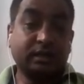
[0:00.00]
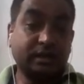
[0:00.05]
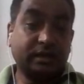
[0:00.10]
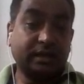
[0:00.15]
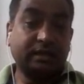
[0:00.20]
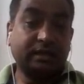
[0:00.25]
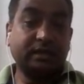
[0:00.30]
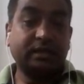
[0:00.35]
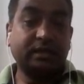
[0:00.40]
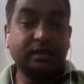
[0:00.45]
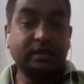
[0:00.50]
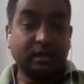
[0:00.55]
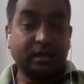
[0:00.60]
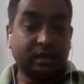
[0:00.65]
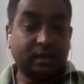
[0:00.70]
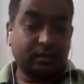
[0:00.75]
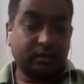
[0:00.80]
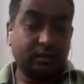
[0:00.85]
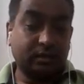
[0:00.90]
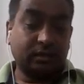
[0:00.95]
Then
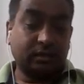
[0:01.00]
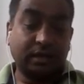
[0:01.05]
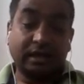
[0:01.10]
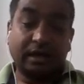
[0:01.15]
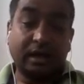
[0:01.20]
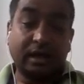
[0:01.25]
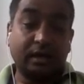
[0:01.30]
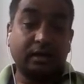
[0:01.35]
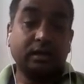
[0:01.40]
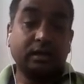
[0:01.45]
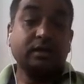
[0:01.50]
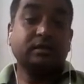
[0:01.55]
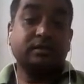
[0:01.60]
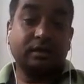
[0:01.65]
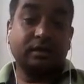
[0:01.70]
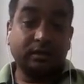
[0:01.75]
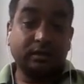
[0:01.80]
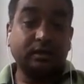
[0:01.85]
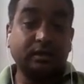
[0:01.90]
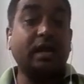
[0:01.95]
there are
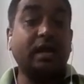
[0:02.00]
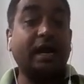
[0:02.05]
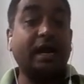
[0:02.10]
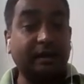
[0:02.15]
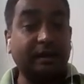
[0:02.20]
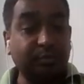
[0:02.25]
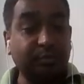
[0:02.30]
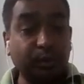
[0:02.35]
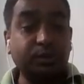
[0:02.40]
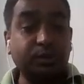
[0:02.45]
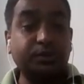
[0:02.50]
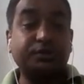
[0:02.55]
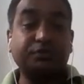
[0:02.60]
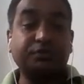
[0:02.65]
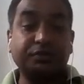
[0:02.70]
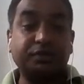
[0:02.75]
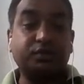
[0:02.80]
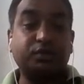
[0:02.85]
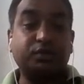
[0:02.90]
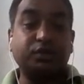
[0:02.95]
certain handbooks
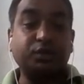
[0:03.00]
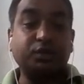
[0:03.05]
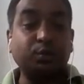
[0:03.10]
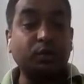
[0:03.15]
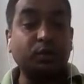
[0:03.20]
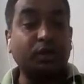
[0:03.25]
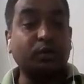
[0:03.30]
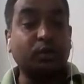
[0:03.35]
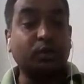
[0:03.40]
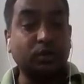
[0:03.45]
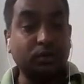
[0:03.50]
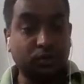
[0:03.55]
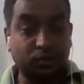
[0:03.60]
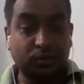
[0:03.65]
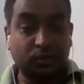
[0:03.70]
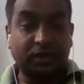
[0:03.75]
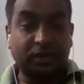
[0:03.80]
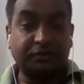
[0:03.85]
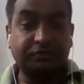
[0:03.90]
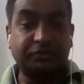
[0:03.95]
which you can
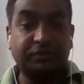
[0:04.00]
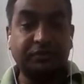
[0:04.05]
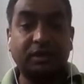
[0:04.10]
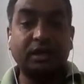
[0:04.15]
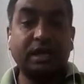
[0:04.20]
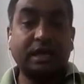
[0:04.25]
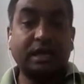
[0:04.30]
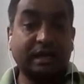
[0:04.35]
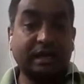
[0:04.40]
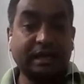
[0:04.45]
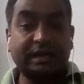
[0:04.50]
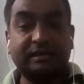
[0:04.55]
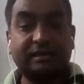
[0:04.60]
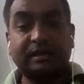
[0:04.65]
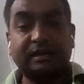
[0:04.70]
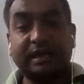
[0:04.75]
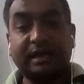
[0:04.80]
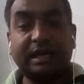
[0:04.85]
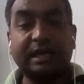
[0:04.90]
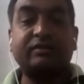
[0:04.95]
also refer, like
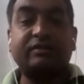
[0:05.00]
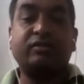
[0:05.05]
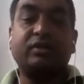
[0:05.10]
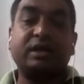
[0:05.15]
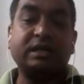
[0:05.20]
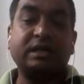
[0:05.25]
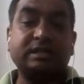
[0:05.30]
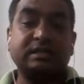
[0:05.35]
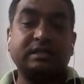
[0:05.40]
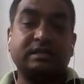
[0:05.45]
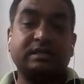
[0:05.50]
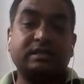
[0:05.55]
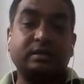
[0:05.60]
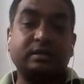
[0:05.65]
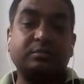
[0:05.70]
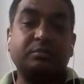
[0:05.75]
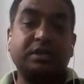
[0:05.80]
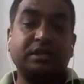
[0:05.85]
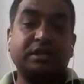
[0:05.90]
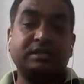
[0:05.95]
the Electrical
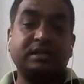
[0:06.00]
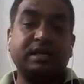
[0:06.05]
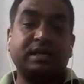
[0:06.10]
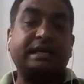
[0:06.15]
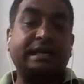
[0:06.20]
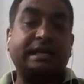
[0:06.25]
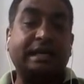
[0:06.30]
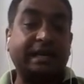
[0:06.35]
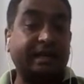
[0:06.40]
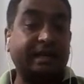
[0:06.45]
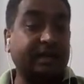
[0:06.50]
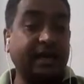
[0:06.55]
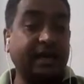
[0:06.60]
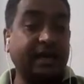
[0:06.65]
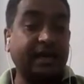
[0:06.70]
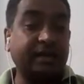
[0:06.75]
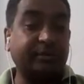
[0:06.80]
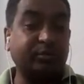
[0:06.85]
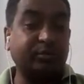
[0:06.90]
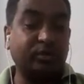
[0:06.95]
System Design Data
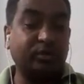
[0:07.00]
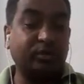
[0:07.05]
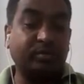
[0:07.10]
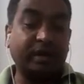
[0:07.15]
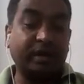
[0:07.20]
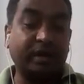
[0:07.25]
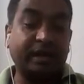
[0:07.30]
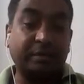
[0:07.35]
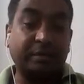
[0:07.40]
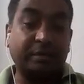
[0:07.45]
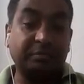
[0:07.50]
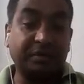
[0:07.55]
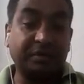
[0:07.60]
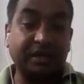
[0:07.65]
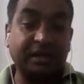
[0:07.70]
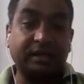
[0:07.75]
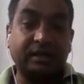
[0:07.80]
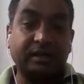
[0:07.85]
Handbook by M.K.